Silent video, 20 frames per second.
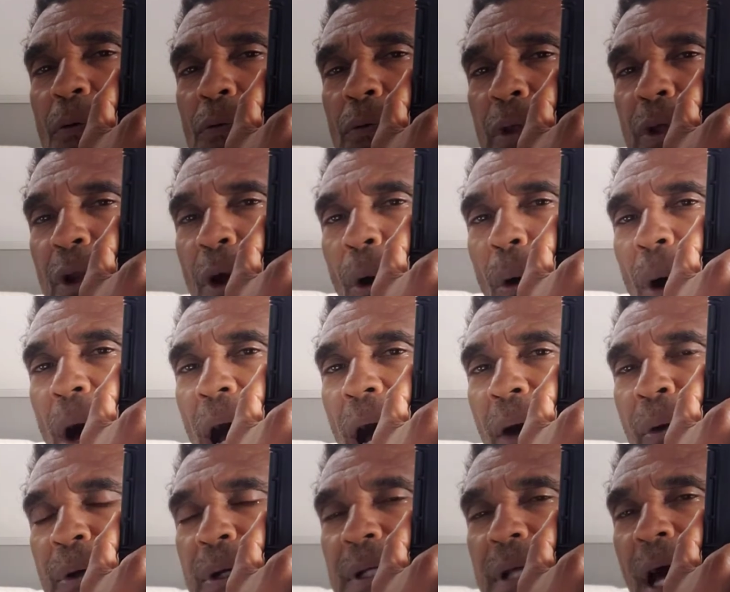You know,
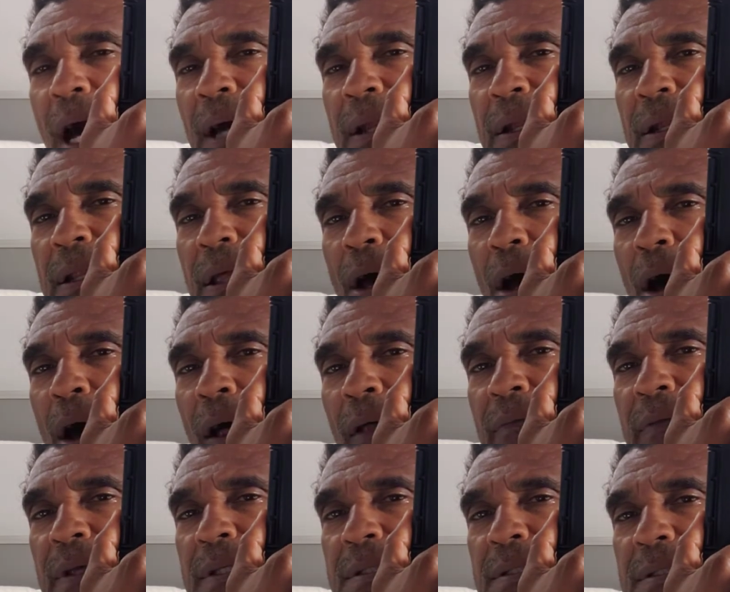how did all
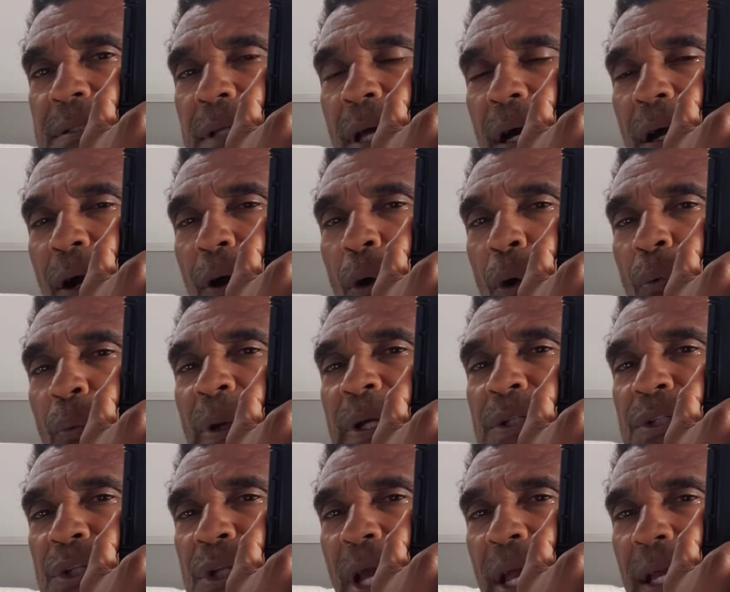this
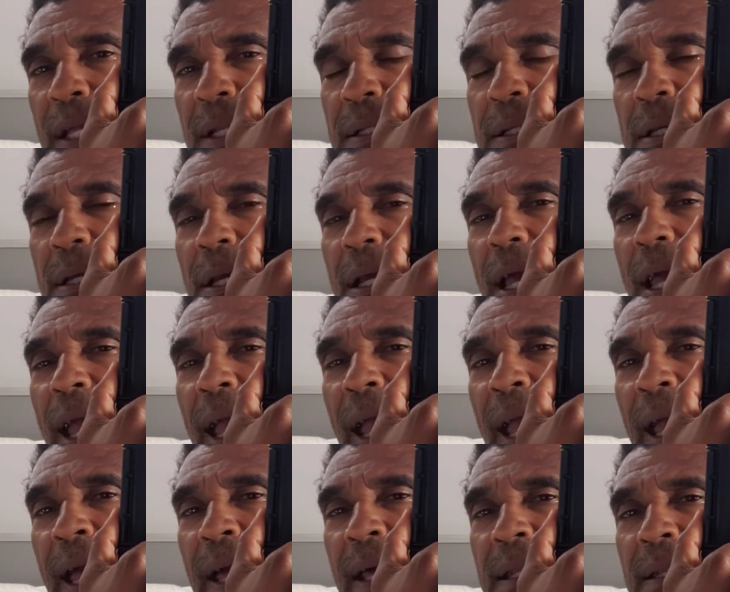originate?
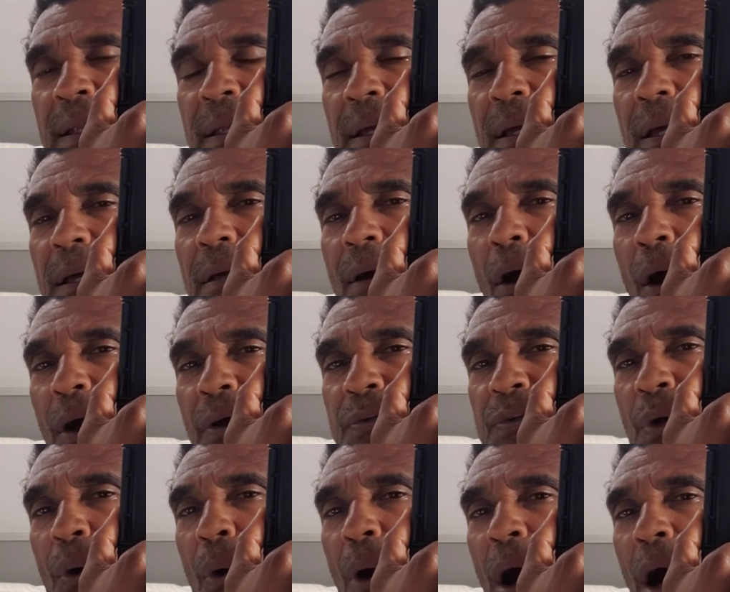And
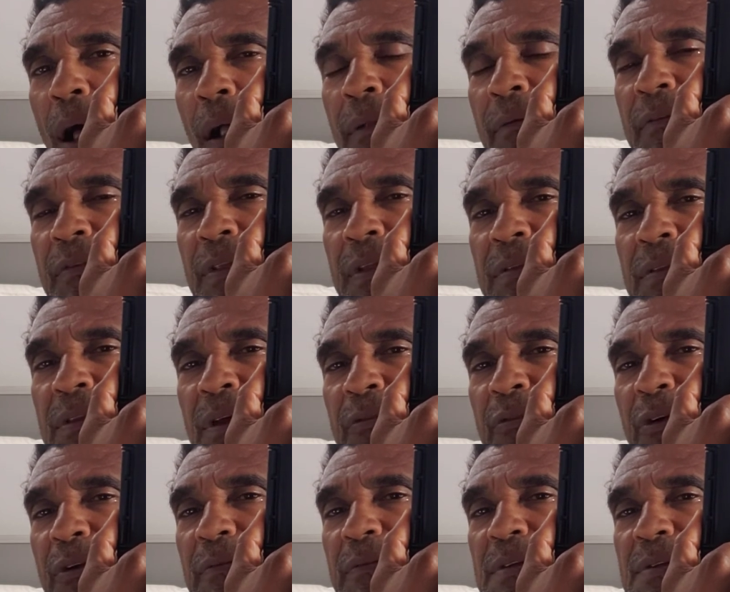also all of the
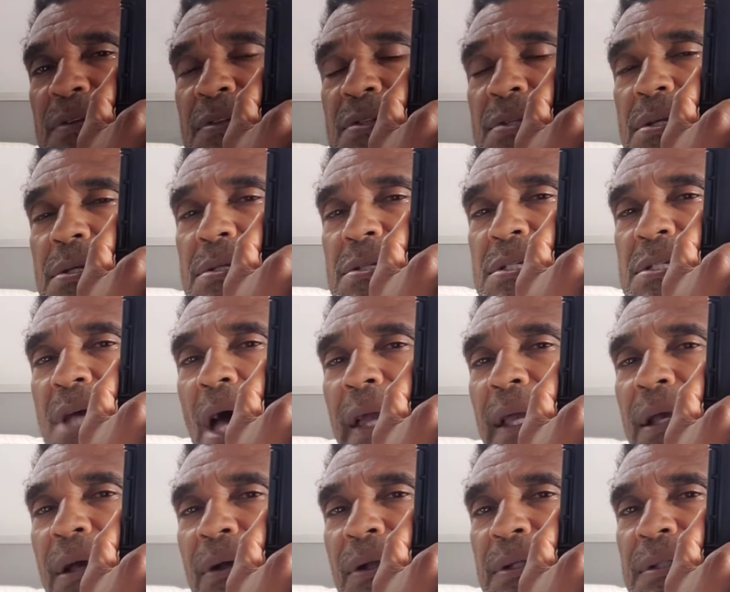different
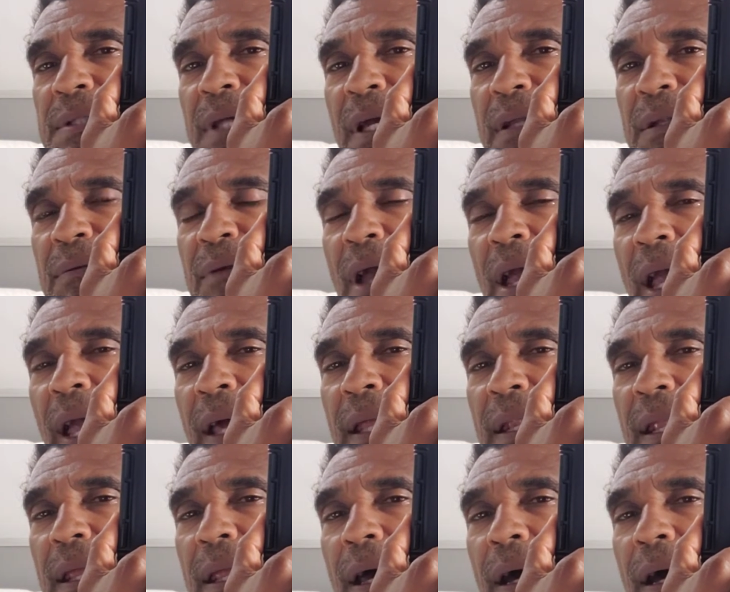cycles and